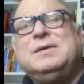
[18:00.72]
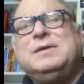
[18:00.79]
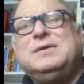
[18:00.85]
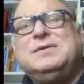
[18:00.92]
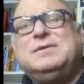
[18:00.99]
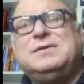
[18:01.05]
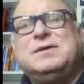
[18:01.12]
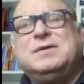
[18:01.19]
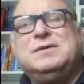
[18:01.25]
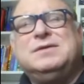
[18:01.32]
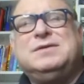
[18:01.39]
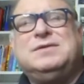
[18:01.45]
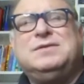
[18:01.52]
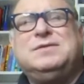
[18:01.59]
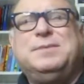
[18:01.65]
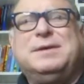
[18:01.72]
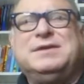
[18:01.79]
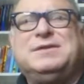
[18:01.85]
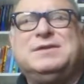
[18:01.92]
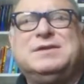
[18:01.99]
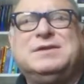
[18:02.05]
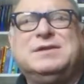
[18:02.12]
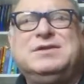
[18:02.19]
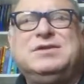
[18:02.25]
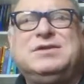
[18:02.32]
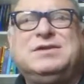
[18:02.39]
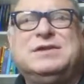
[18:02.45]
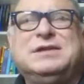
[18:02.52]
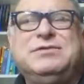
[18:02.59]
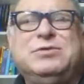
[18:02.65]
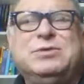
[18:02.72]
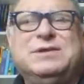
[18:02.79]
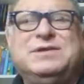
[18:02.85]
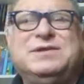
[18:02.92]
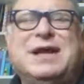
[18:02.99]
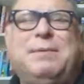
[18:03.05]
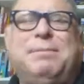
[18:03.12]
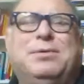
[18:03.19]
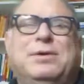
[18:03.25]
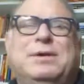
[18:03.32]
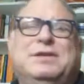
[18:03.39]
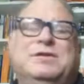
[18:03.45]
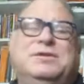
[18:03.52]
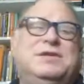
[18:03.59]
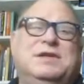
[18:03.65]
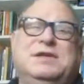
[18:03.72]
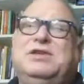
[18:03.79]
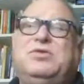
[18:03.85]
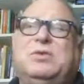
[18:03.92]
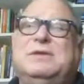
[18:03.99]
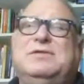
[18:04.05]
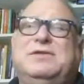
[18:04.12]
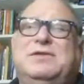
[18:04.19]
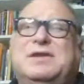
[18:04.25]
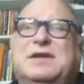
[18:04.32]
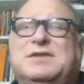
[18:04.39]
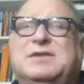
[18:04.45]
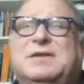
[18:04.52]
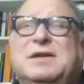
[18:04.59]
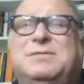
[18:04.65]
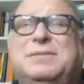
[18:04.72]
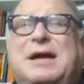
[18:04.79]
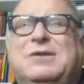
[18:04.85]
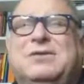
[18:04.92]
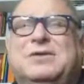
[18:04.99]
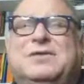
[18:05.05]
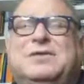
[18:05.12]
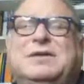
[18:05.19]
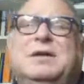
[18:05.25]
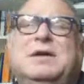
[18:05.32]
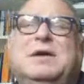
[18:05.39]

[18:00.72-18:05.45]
So this is basically just to give you an example, and there's each one of these has boundaries, right?